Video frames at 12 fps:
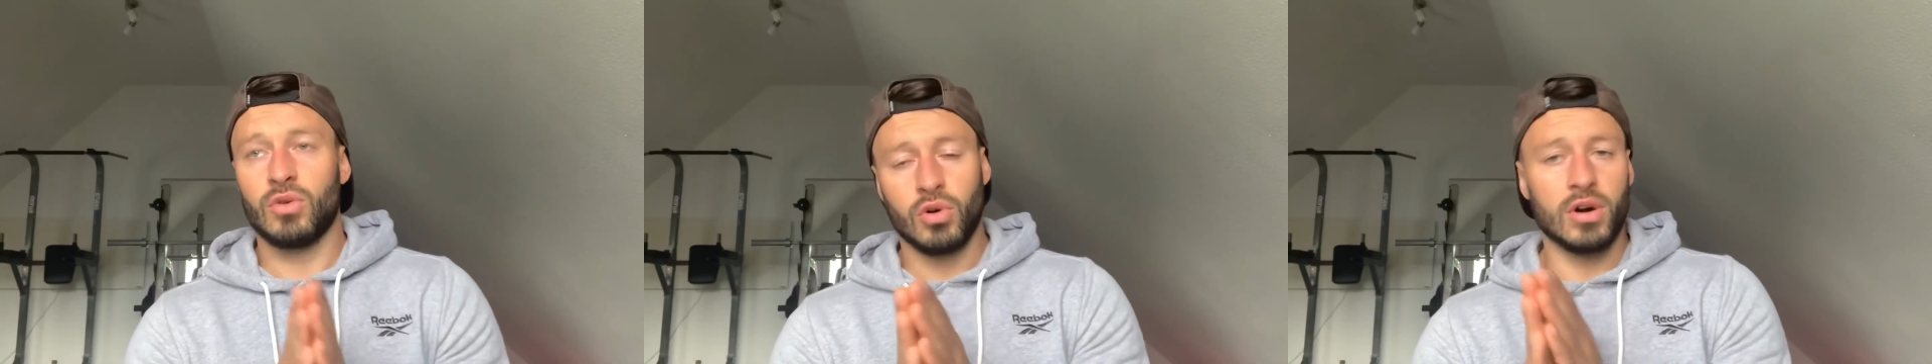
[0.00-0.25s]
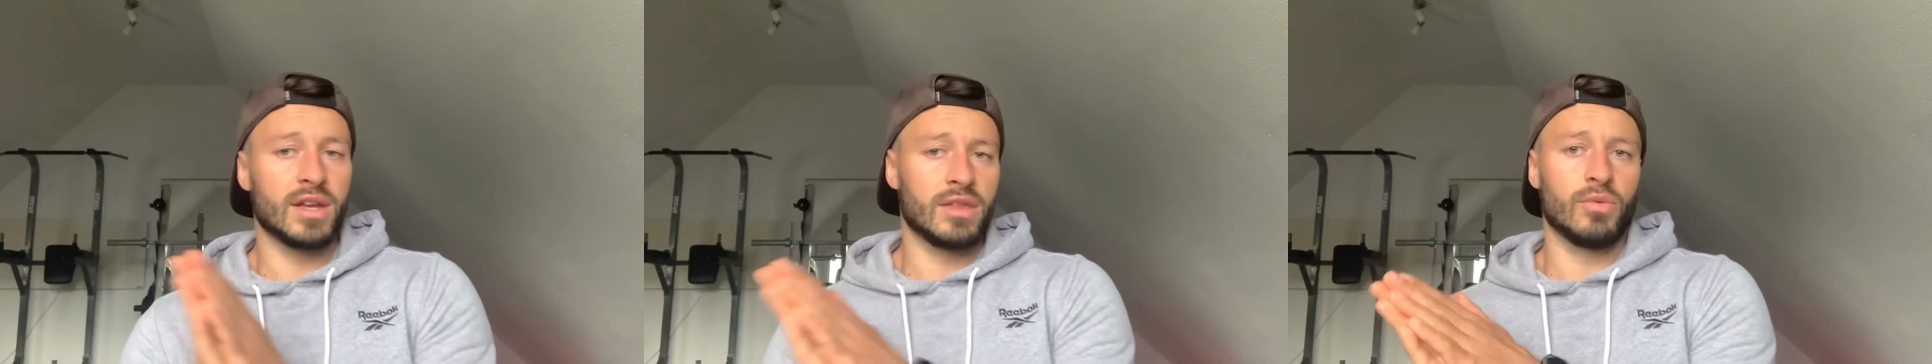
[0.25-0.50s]

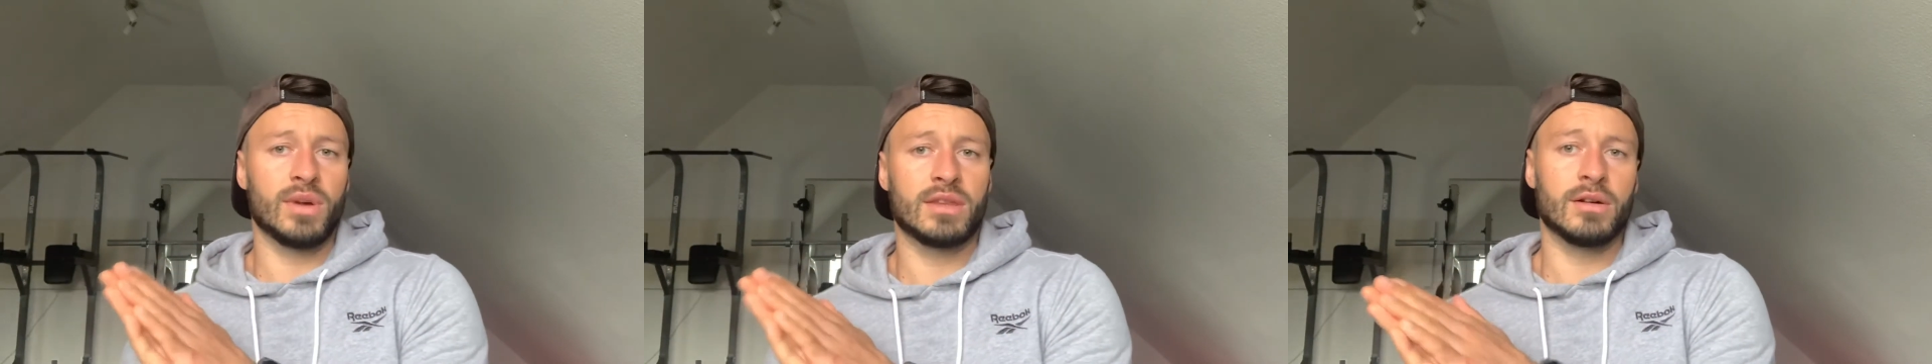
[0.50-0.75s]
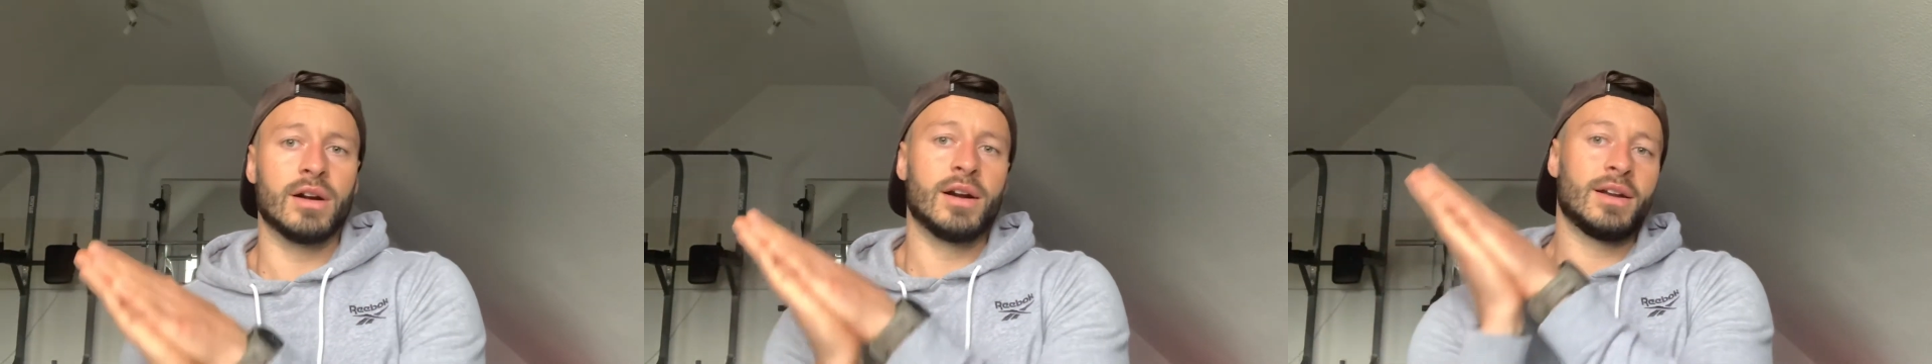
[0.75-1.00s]
or in the
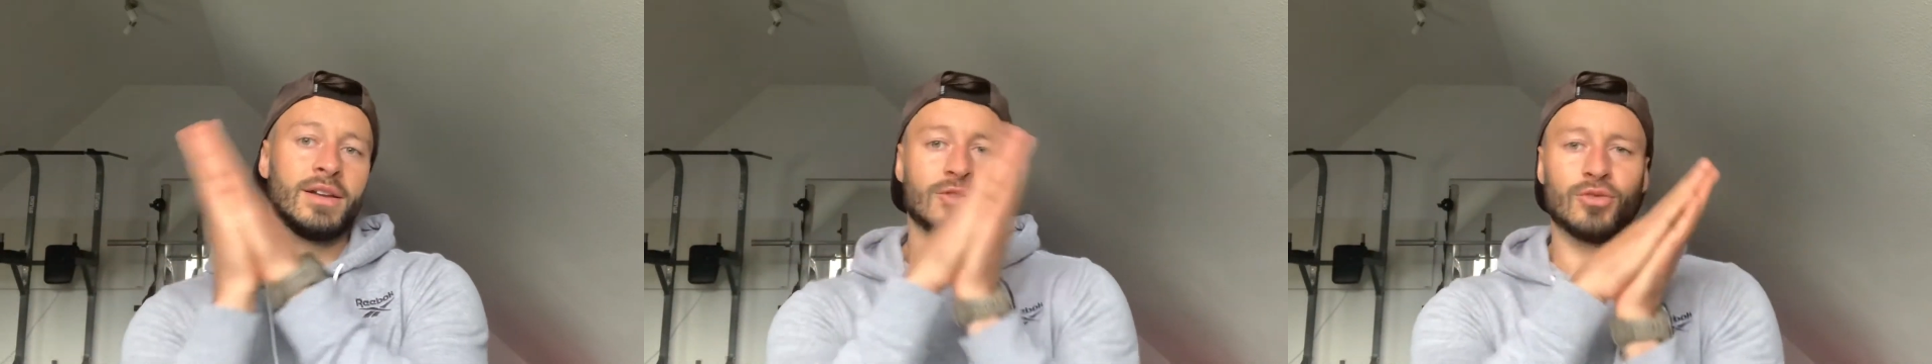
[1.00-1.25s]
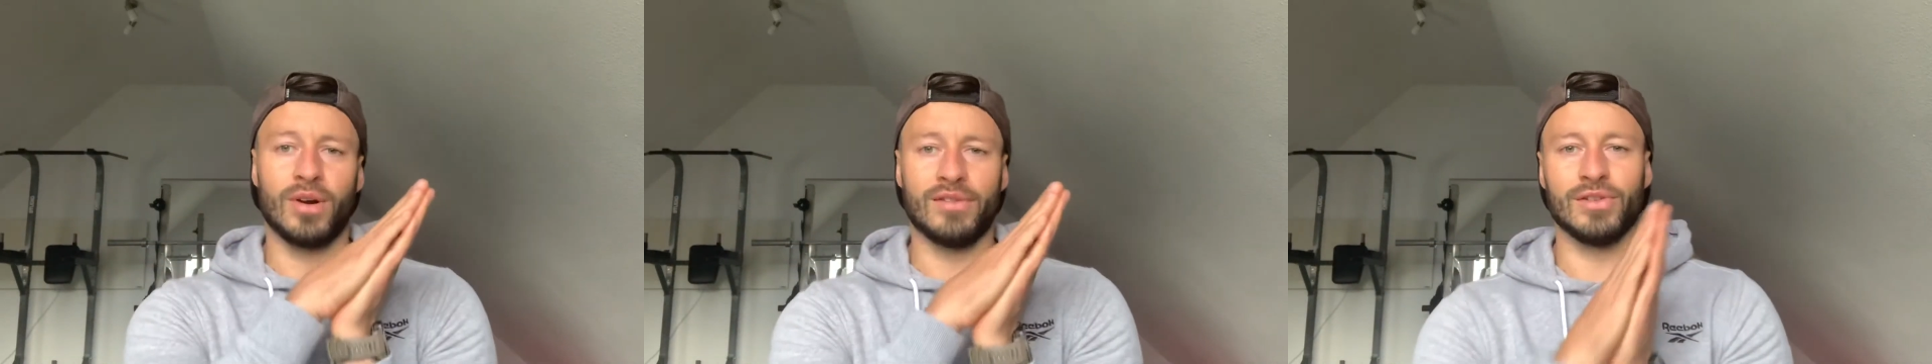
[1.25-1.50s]
winter,
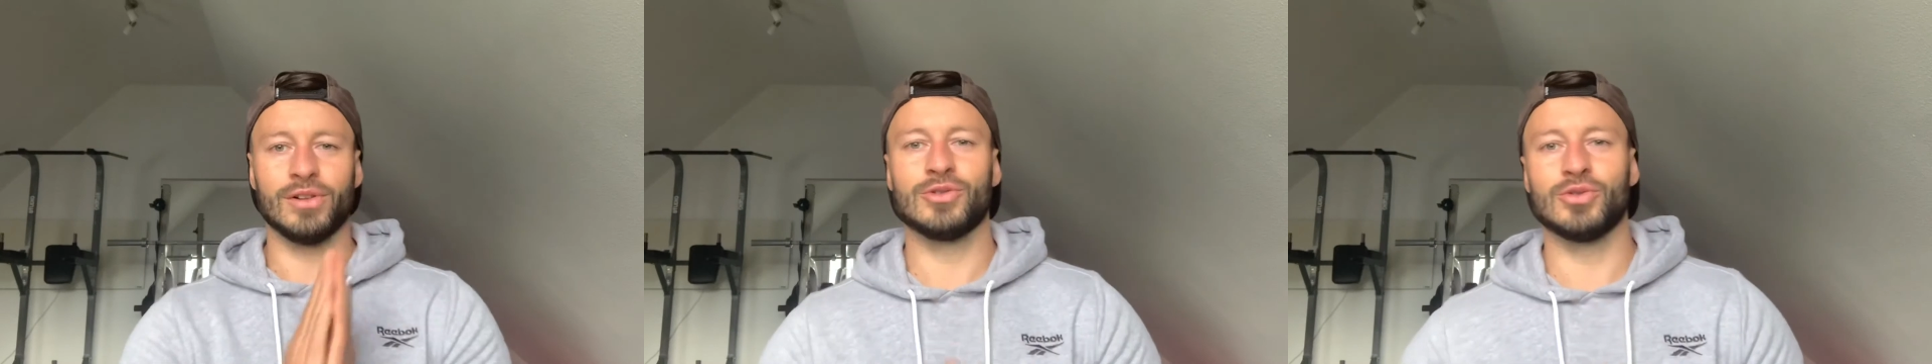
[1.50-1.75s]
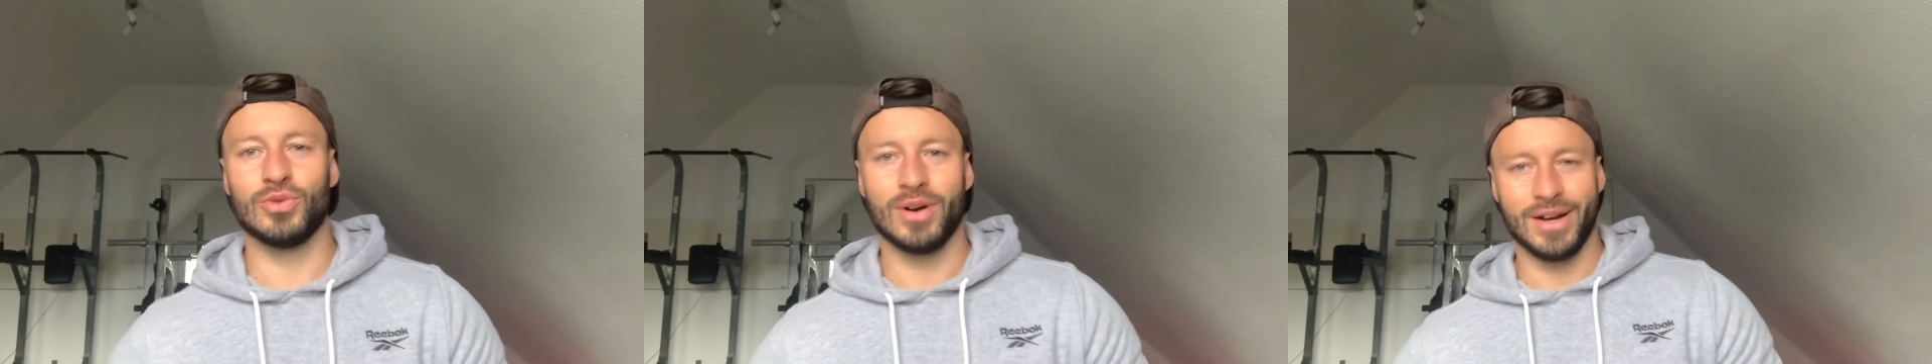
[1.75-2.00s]
travel
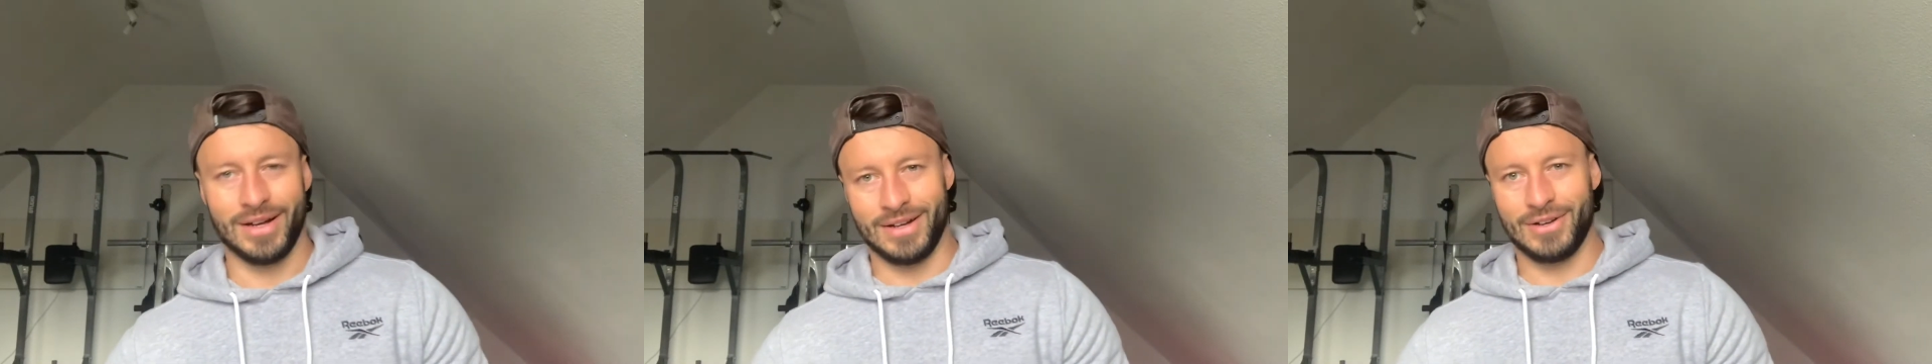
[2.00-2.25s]
to a